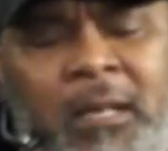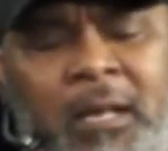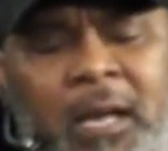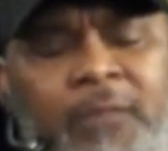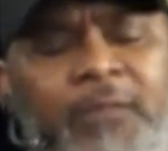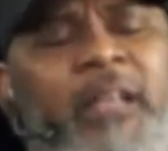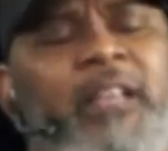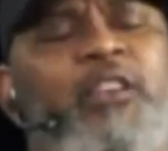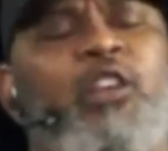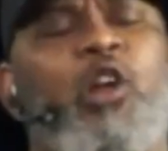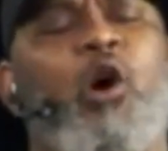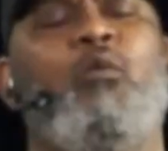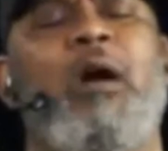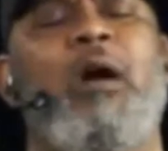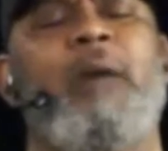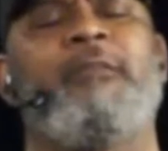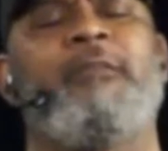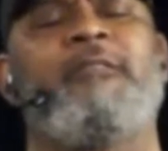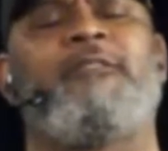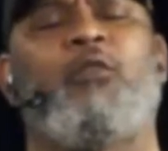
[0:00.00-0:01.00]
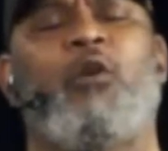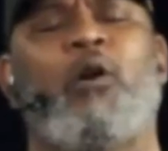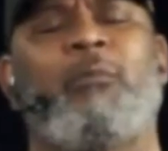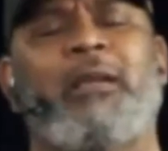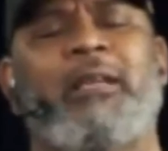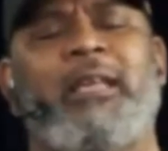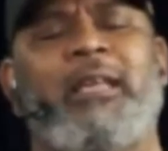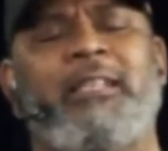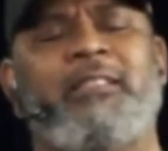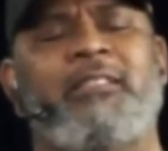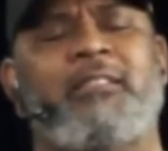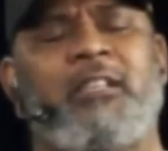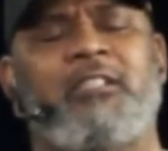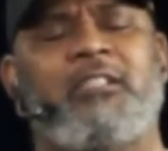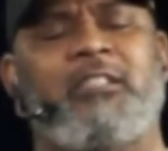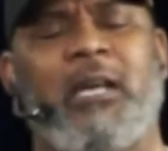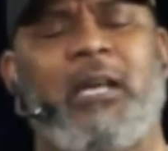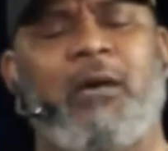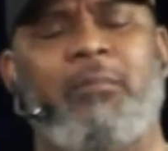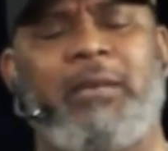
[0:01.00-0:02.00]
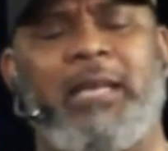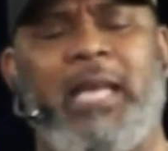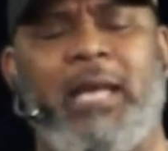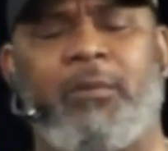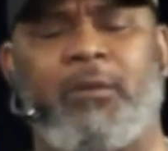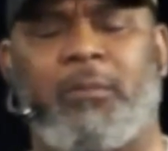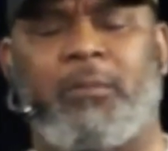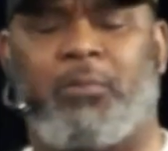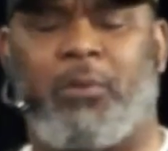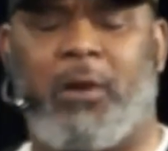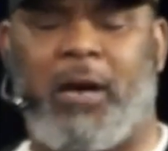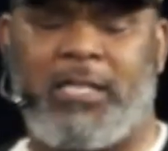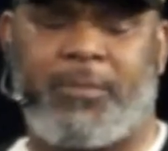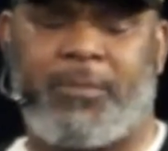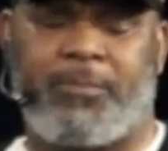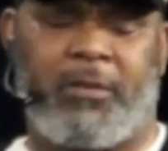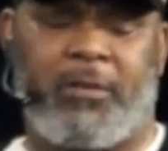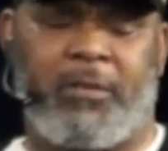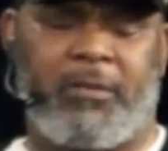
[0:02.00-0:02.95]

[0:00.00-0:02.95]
That no weapon formed against us shall be able to prosper.